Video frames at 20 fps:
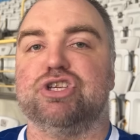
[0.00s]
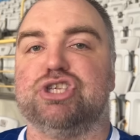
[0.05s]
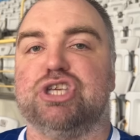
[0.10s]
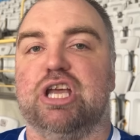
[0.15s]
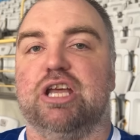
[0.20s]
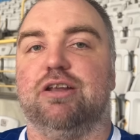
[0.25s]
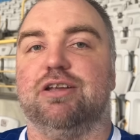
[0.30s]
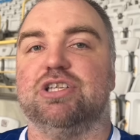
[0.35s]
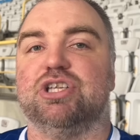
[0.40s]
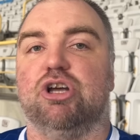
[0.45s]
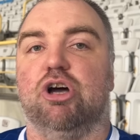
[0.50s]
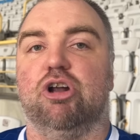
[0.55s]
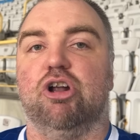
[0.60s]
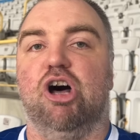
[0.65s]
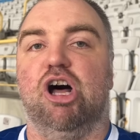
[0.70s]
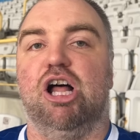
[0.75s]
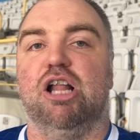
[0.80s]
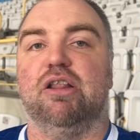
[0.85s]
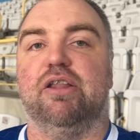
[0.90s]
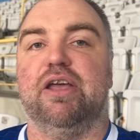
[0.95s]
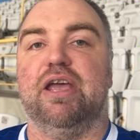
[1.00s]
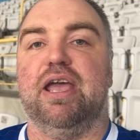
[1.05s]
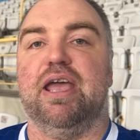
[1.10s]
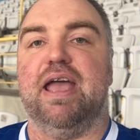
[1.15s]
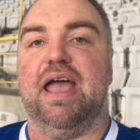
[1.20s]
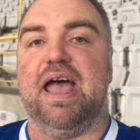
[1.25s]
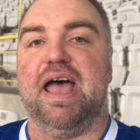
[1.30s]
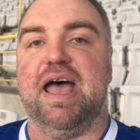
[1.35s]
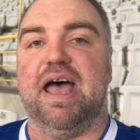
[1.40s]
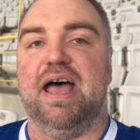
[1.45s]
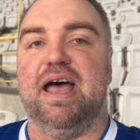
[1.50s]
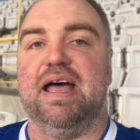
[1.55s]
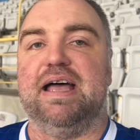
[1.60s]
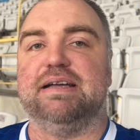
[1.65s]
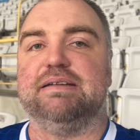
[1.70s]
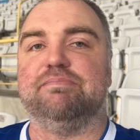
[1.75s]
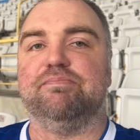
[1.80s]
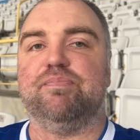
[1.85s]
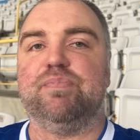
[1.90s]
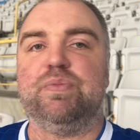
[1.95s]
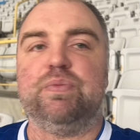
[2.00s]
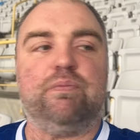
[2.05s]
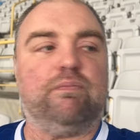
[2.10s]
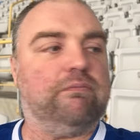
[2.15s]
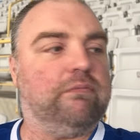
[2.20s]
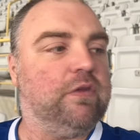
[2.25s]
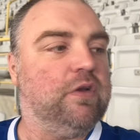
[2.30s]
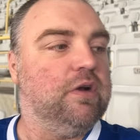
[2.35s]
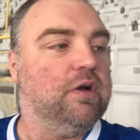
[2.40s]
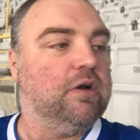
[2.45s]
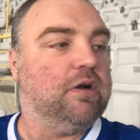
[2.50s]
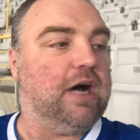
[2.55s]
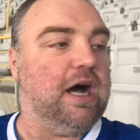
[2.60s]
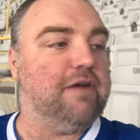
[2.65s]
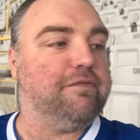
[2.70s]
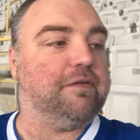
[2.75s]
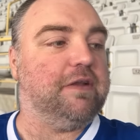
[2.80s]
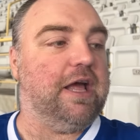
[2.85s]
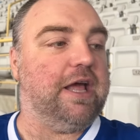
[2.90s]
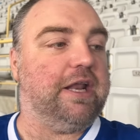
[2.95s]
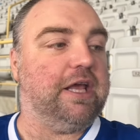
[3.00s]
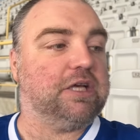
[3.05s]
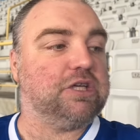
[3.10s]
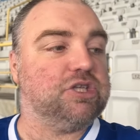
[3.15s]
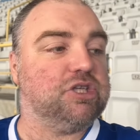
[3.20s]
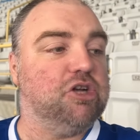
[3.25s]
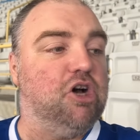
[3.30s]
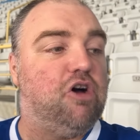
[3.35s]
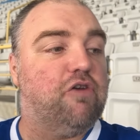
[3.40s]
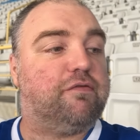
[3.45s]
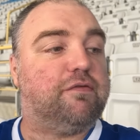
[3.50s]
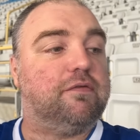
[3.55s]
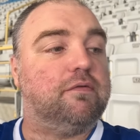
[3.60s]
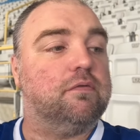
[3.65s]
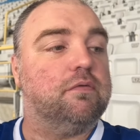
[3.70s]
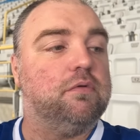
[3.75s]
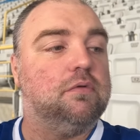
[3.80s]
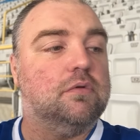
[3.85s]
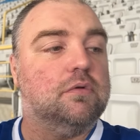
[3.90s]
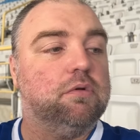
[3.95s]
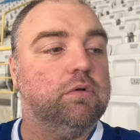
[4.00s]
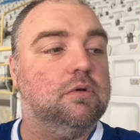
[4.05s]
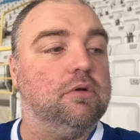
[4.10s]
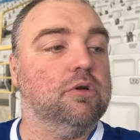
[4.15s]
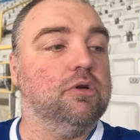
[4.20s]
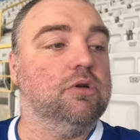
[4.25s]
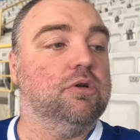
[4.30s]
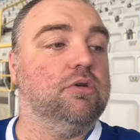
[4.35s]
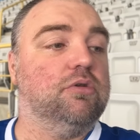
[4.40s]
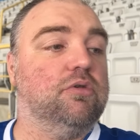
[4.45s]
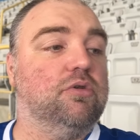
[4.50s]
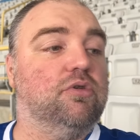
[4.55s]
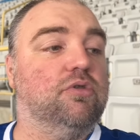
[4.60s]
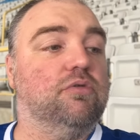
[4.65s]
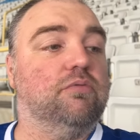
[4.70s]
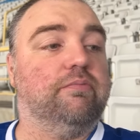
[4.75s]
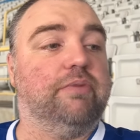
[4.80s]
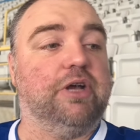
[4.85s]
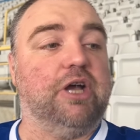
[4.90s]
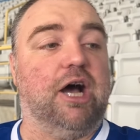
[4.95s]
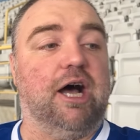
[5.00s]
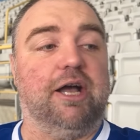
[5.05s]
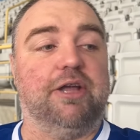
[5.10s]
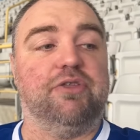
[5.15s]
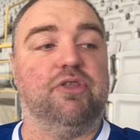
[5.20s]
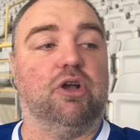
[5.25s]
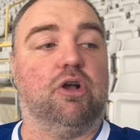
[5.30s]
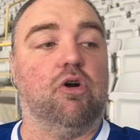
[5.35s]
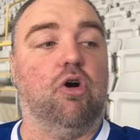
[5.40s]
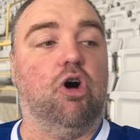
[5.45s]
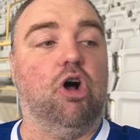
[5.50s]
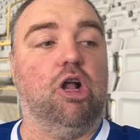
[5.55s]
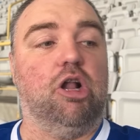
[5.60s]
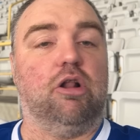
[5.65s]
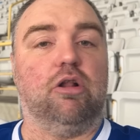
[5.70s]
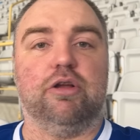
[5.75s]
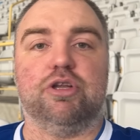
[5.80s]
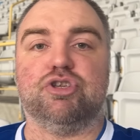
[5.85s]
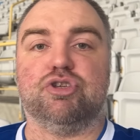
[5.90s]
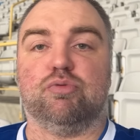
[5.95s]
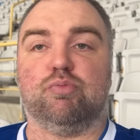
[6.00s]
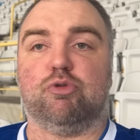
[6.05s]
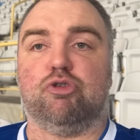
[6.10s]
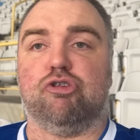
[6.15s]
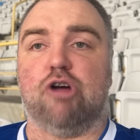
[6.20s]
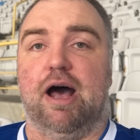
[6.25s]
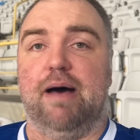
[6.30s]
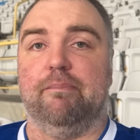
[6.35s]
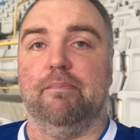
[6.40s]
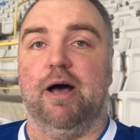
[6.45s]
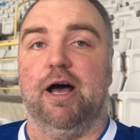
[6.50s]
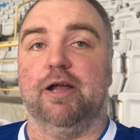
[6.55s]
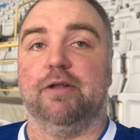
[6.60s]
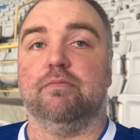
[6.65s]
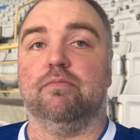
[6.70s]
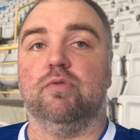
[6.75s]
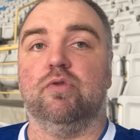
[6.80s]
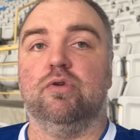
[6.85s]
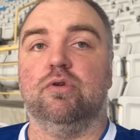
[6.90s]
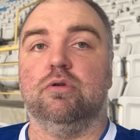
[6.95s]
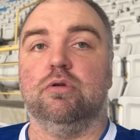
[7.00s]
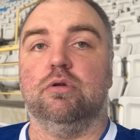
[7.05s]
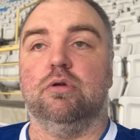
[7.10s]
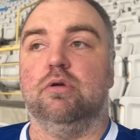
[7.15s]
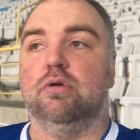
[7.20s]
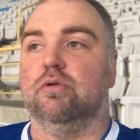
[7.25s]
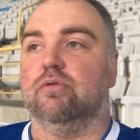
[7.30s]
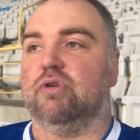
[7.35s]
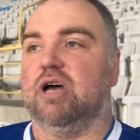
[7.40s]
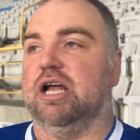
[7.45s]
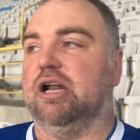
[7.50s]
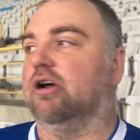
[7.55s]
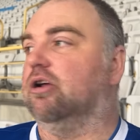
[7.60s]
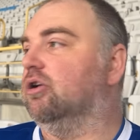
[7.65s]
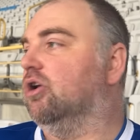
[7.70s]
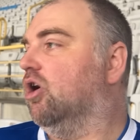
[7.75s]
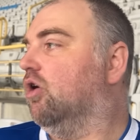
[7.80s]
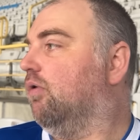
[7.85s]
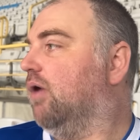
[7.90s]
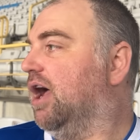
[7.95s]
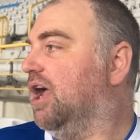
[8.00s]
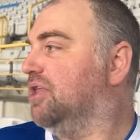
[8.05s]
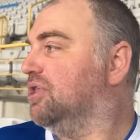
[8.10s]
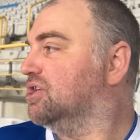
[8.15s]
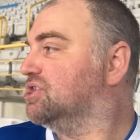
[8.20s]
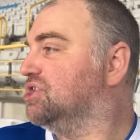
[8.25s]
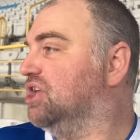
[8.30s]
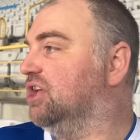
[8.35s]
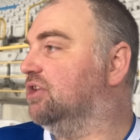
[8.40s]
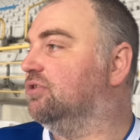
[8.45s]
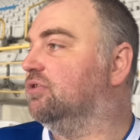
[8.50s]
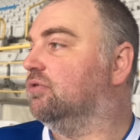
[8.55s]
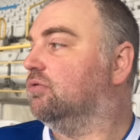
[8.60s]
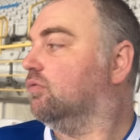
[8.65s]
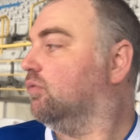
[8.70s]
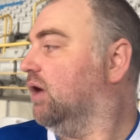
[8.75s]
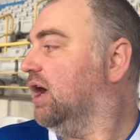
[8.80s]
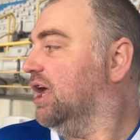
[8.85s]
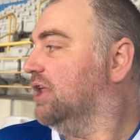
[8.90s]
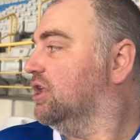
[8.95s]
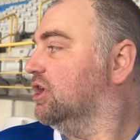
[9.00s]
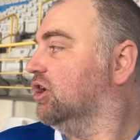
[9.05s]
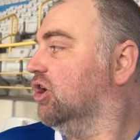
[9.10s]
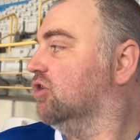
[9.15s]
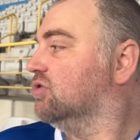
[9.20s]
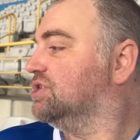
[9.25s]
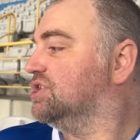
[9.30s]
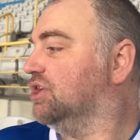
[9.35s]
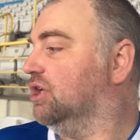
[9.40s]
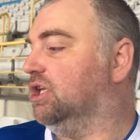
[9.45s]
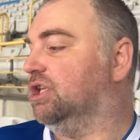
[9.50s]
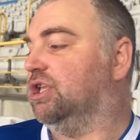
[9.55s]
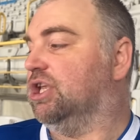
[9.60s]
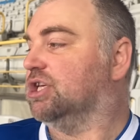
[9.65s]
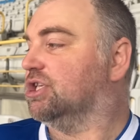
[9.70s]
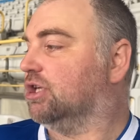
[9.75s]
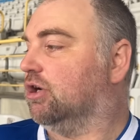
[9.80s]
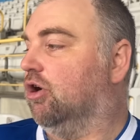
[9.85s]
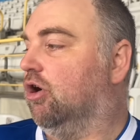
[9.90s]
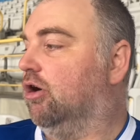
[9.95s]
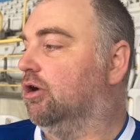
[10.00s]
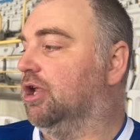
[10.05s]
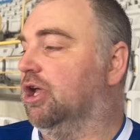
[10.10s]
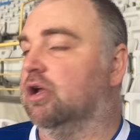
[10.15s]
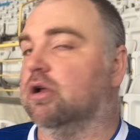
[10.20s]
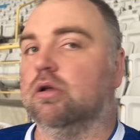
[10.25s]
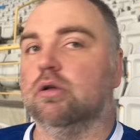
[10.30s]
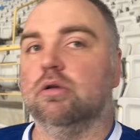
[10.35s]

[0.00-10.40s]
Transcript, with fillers: sit, it's got all the athletic stuff behind the goal. It's crap, man. I don't know why they don't sit in this corner.